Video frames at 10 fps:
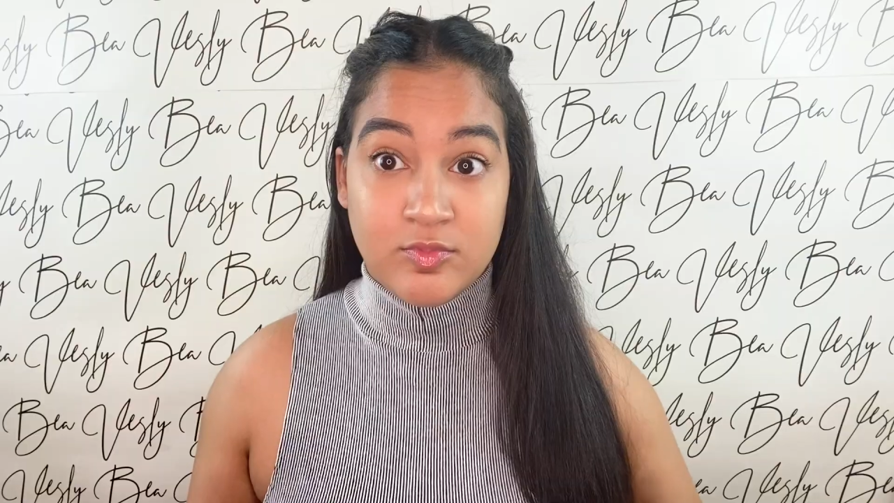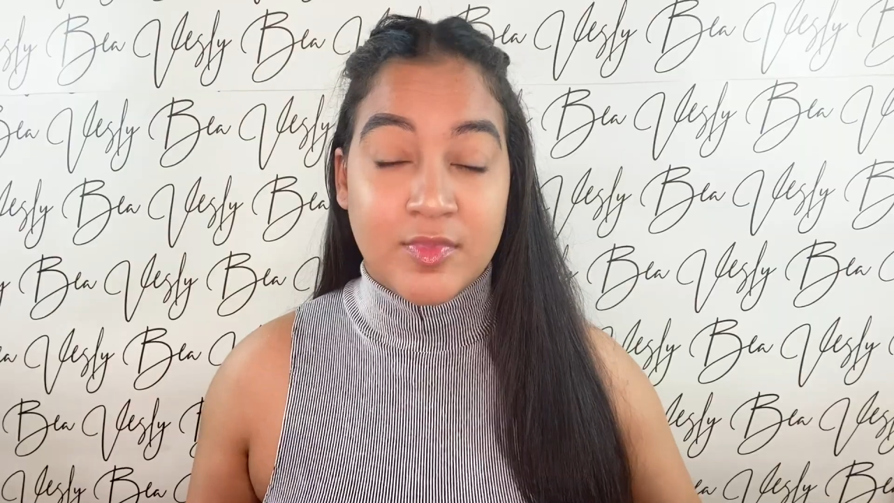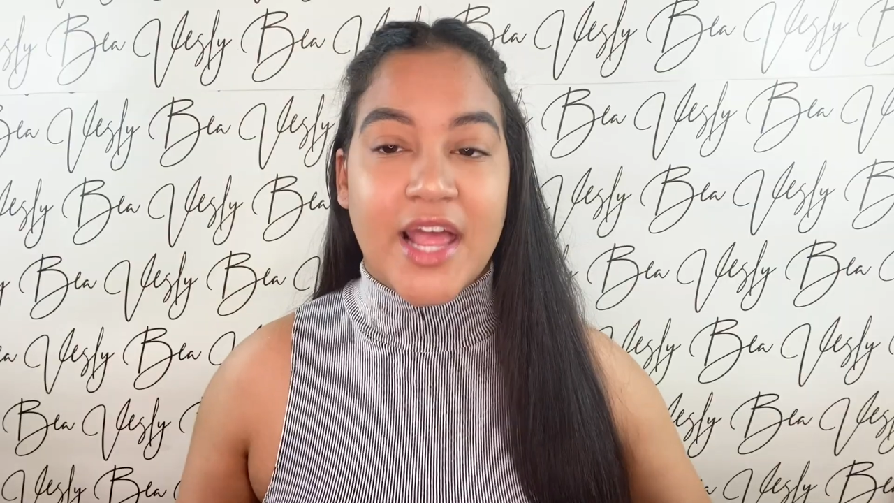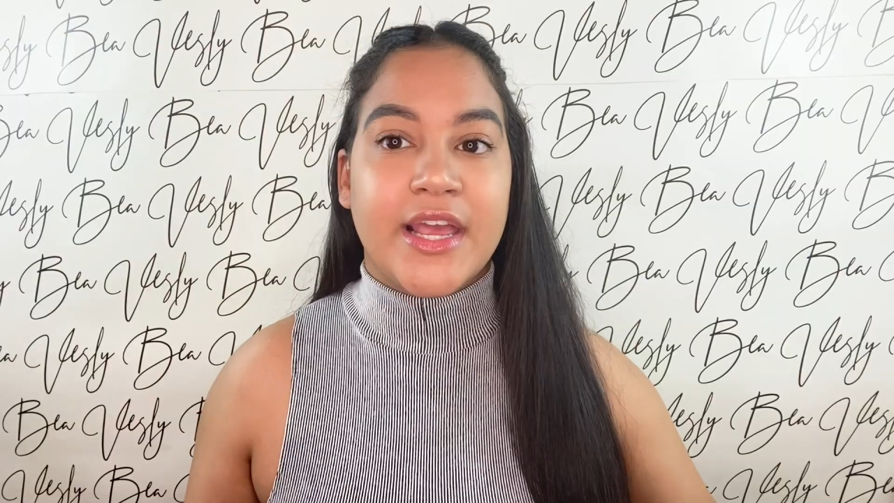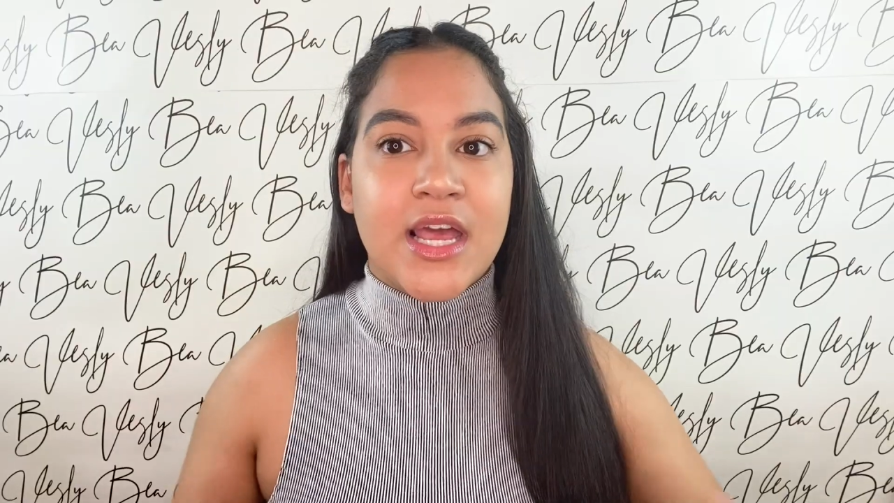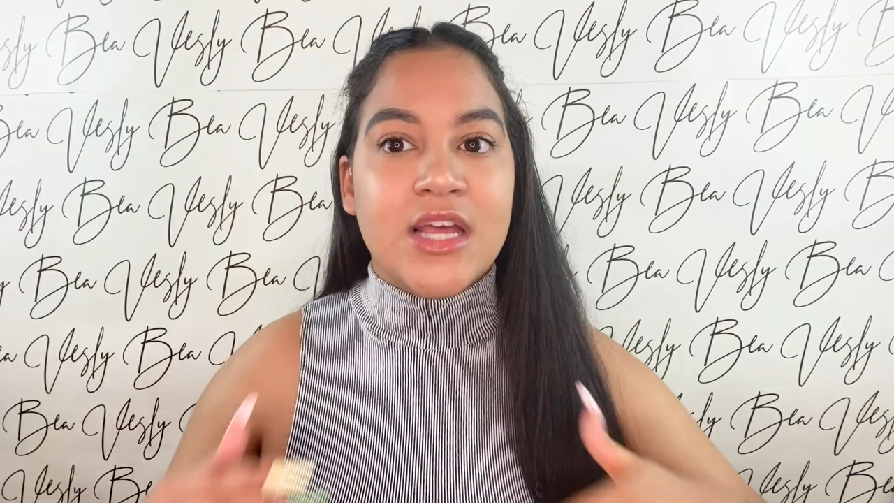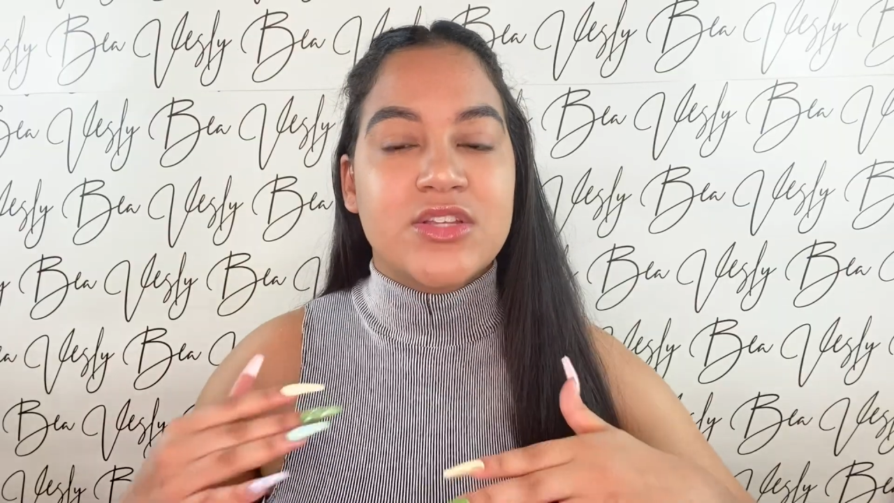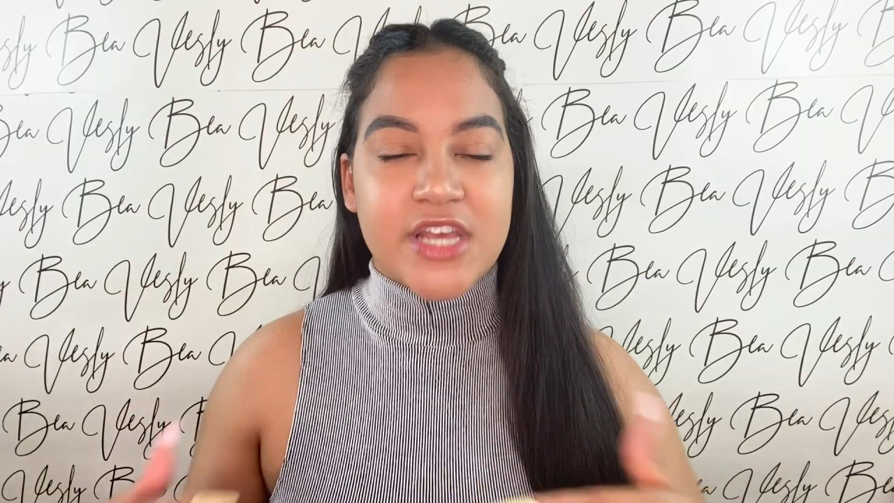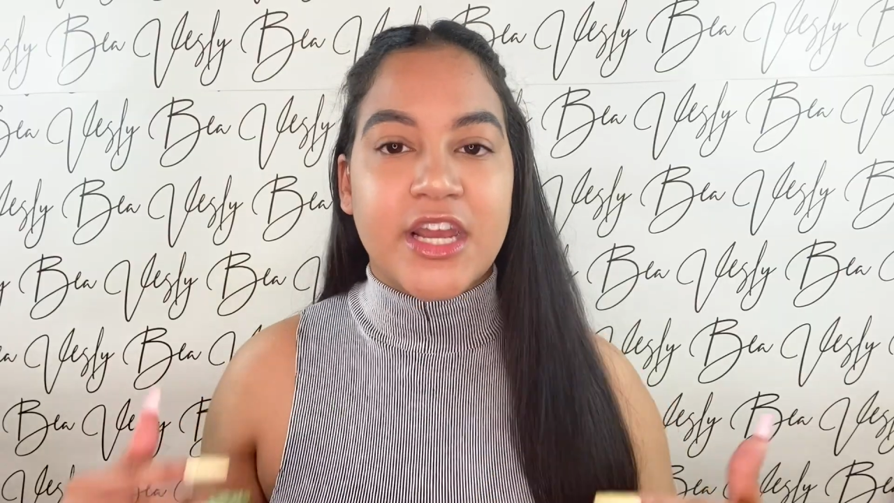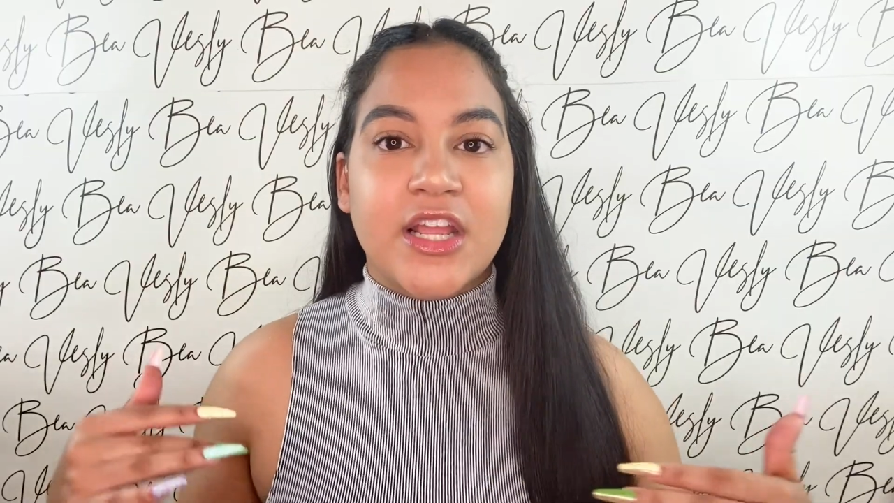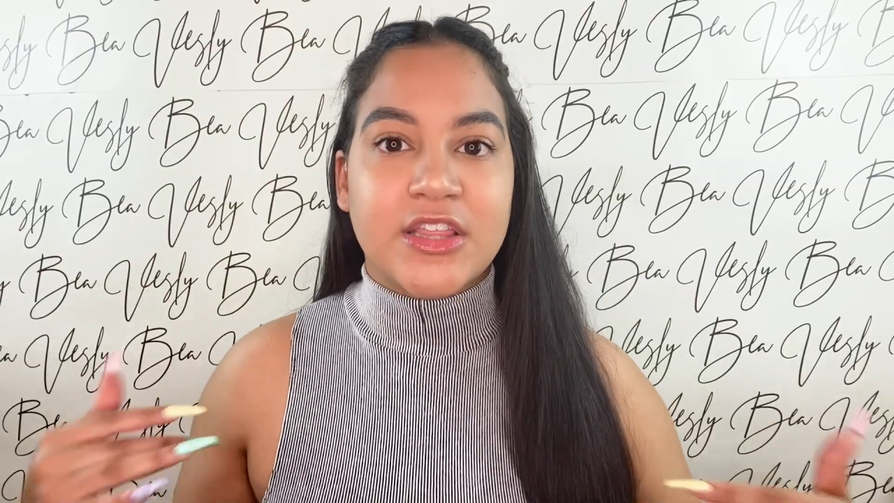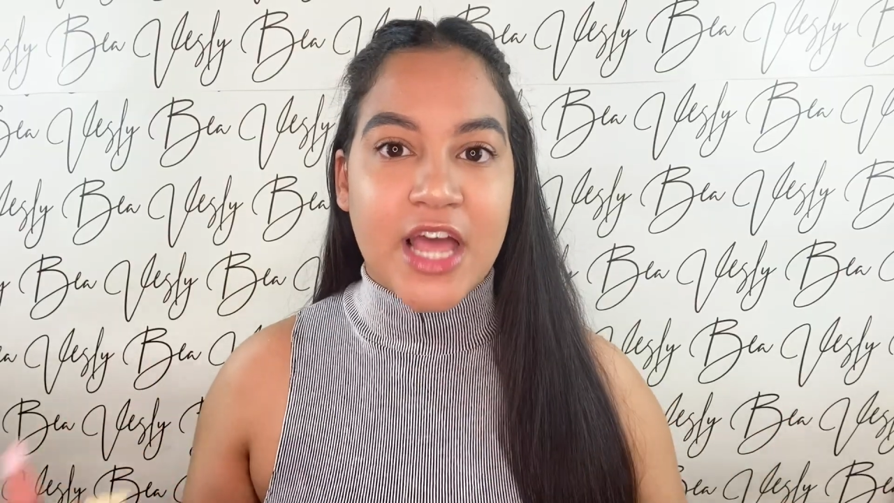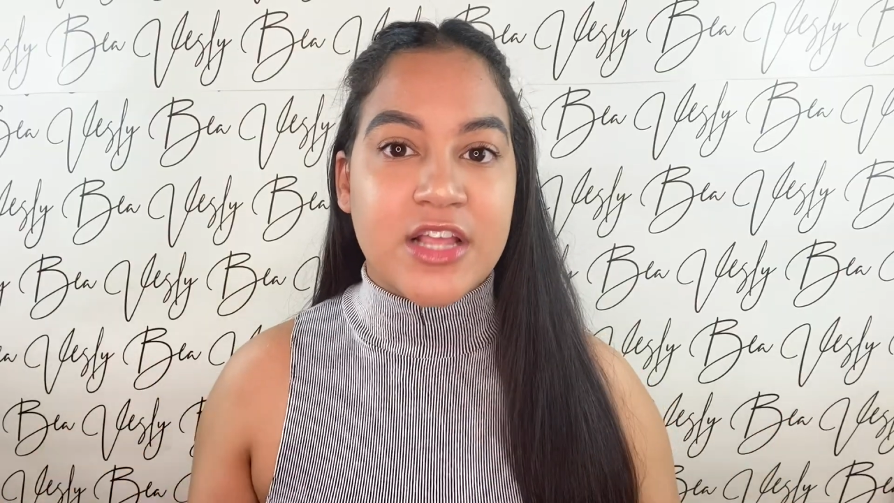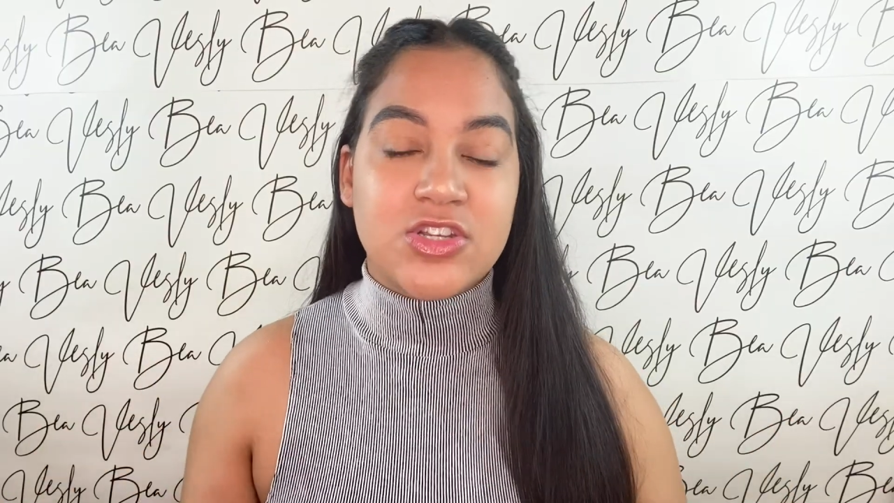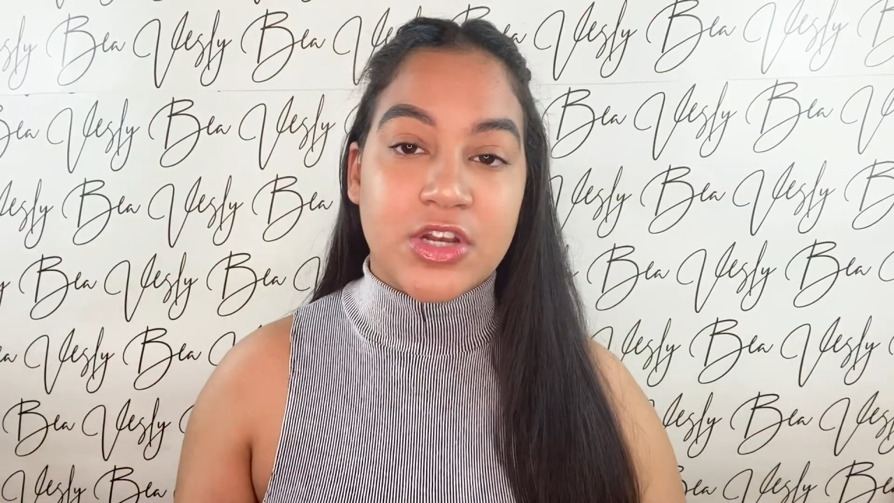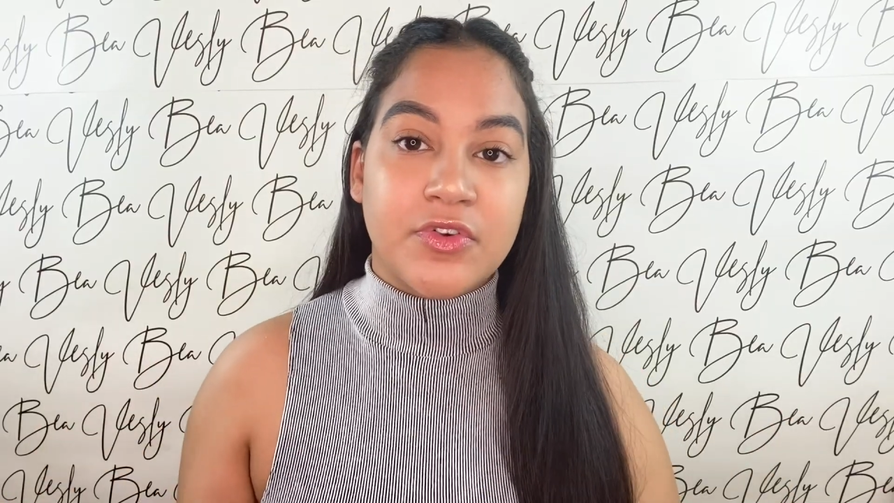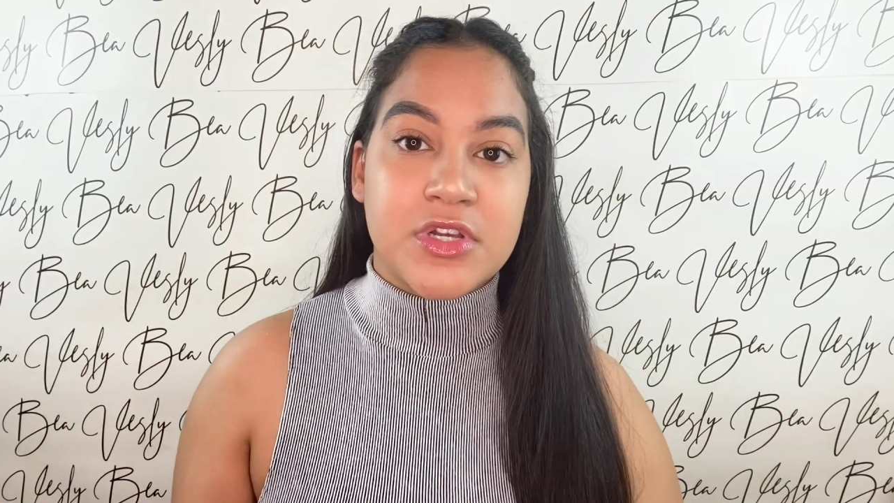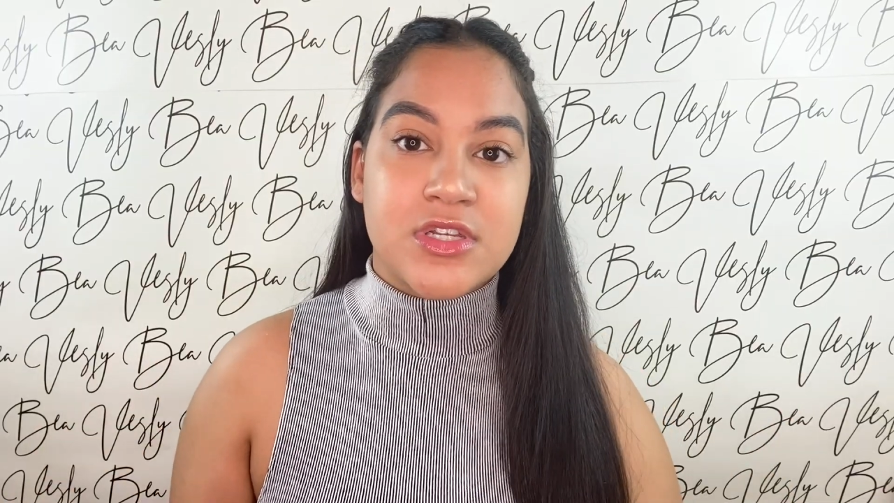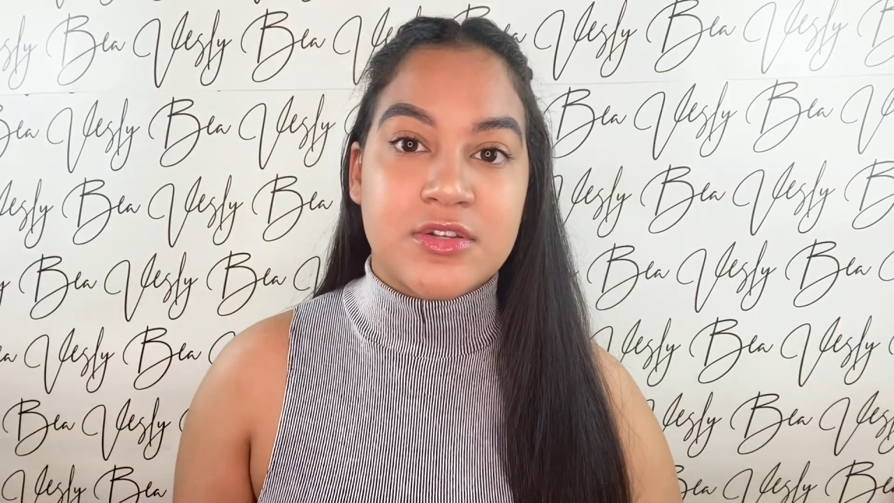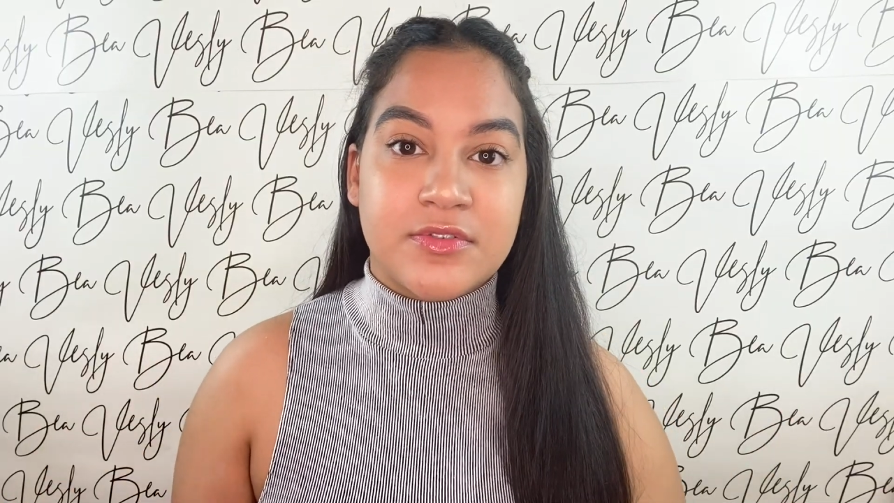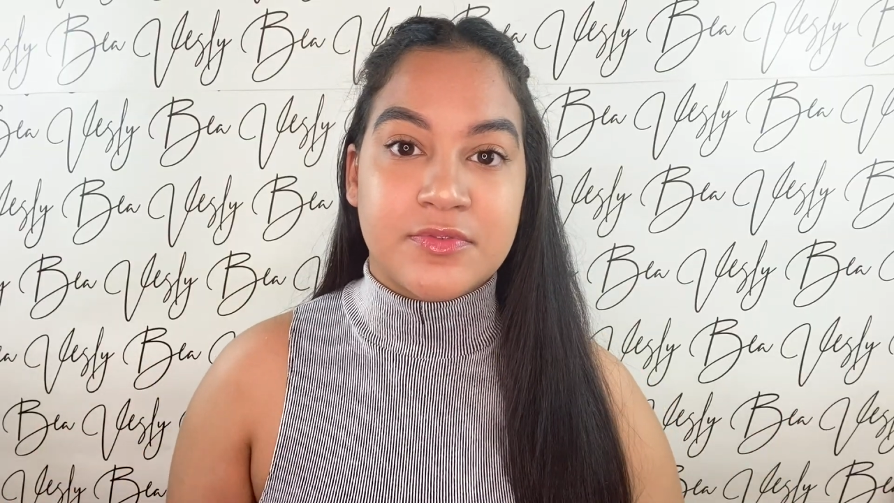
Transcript: Like, take it that serious.